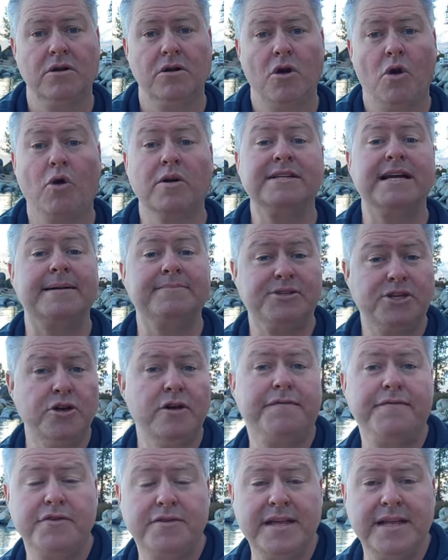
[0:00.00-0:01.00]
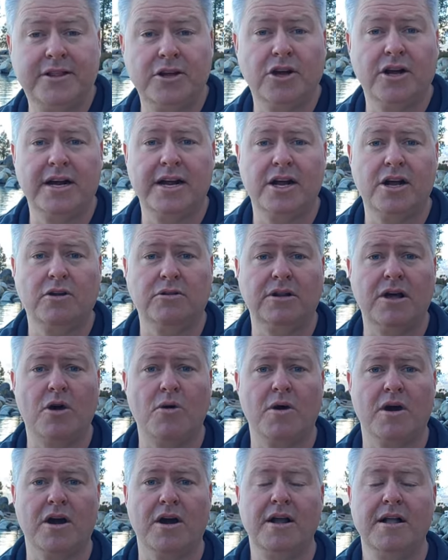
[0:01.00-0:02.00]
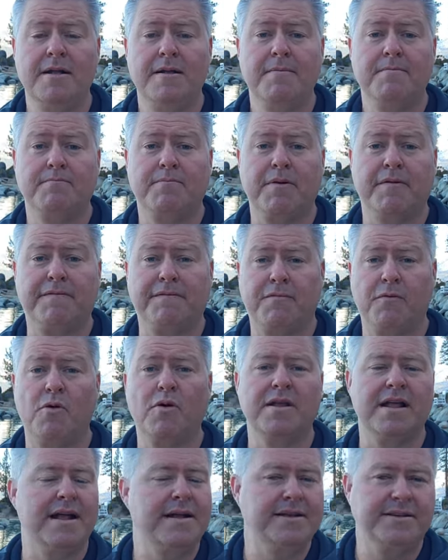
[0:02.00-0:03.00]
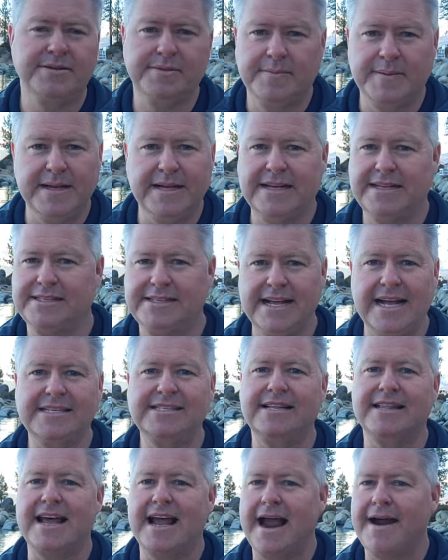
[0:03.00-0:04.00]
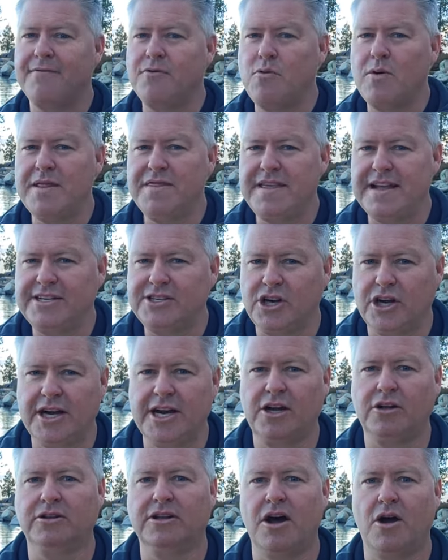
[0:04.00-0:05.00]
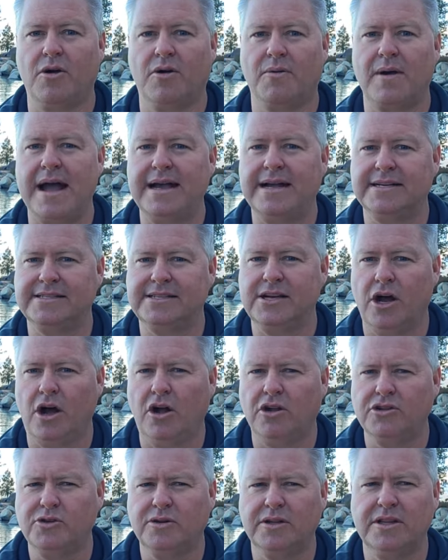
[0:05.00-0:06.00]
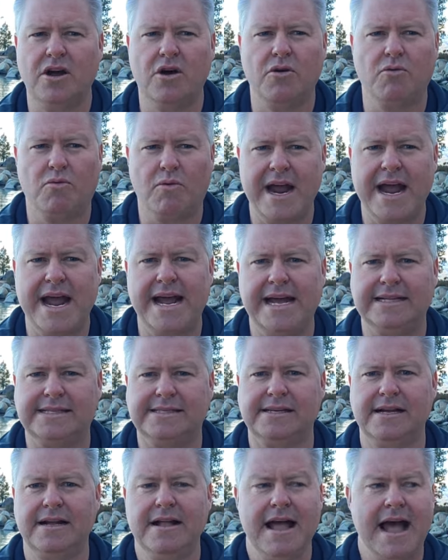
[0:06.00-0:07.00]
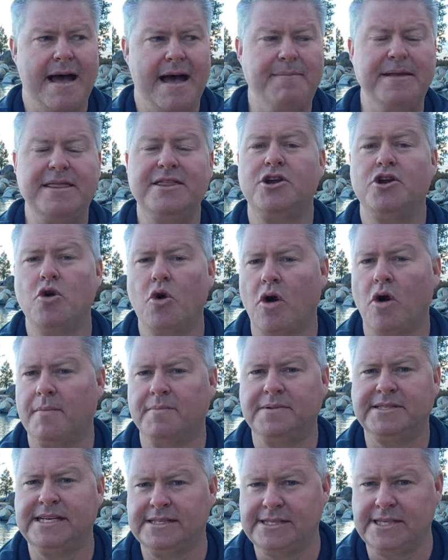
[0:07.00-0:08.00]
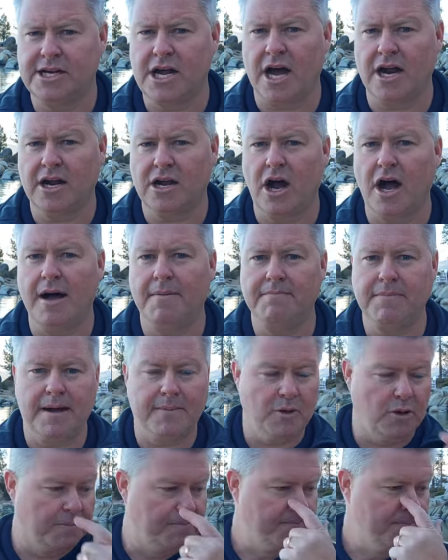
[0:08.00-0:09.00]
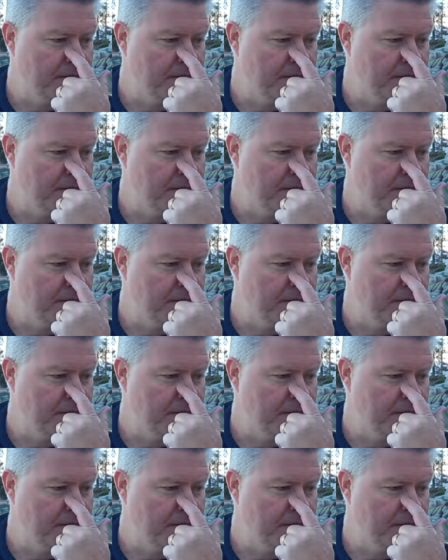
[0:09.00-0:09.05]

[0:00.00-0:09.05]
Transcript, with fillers: or type two, if you think they're going to go lower before, because that's the thing, everyone thinks they're going to go lower, right? Because ultra low rates have been the norm since the dot com bubble.